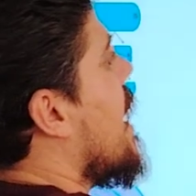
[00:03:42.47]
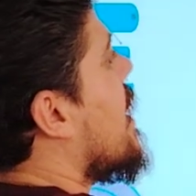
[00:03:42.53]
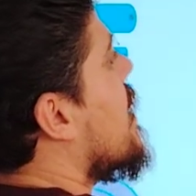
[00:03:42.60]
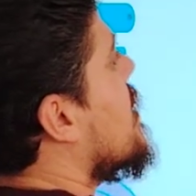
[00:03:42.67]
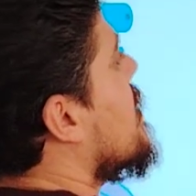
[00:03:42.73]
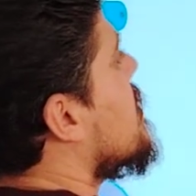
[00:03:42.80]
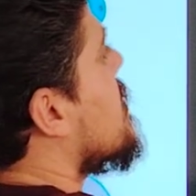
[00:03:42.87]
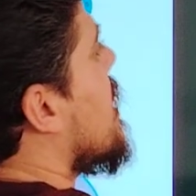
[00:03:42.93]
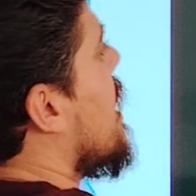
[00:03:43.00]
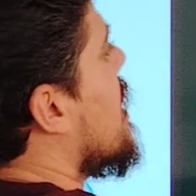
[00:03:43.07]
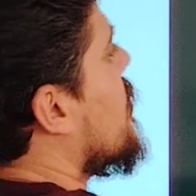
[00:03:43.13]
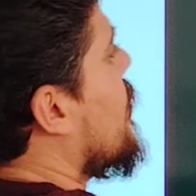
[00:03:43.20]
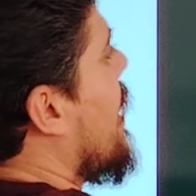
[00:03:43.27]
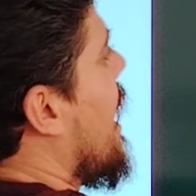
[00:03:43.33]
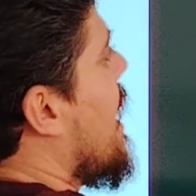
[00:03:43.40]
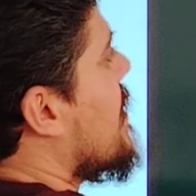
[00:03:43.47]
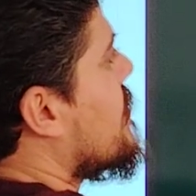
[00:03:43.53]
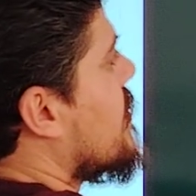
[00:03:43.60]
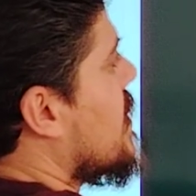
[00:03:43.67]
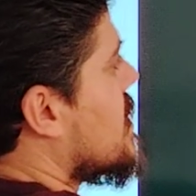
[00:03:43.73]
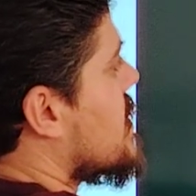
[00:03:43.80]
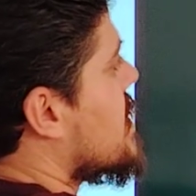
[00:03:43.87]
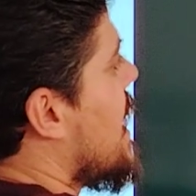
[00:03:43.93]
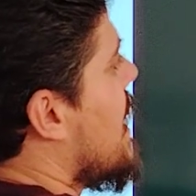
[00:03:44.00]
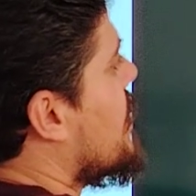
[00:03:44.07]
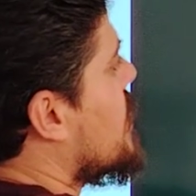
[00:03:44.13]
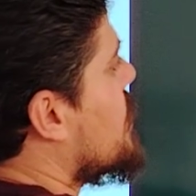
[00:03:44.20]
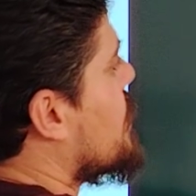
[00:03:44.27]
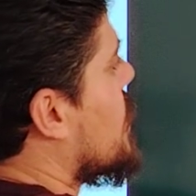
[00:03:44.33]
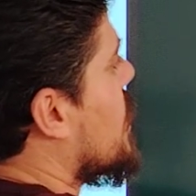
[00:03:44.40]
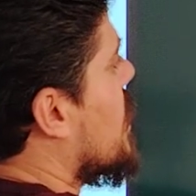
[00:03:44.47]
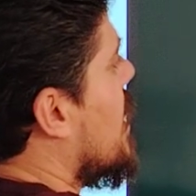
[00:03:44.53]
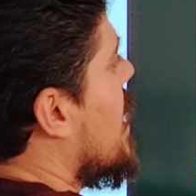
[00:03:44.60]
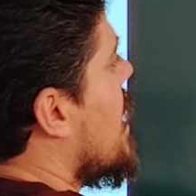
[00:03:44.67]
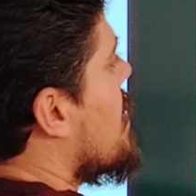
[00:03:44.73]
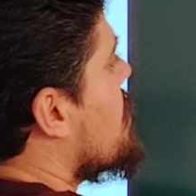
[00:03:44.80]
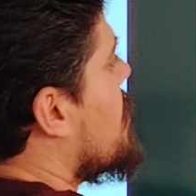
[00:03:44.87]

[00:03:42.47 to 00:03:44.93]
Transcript: And in this side we have a south pole,